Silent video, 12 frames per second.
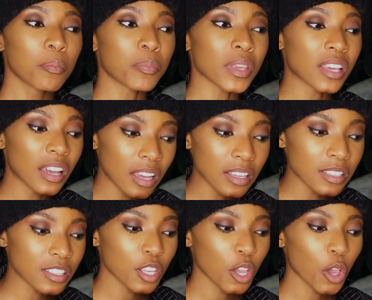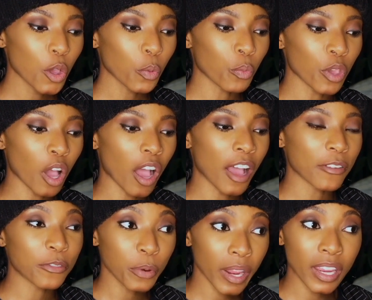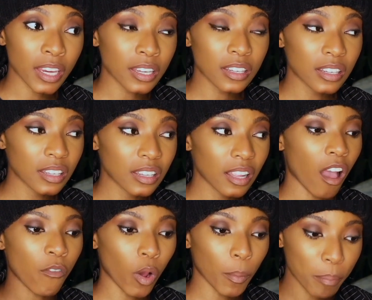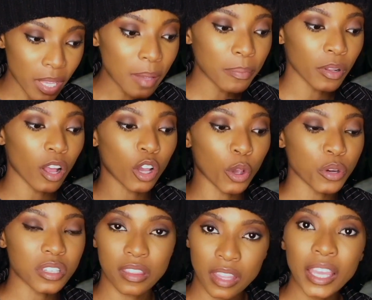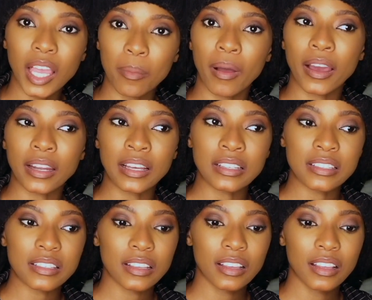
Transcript: because we are afraid of what people are going to think about us.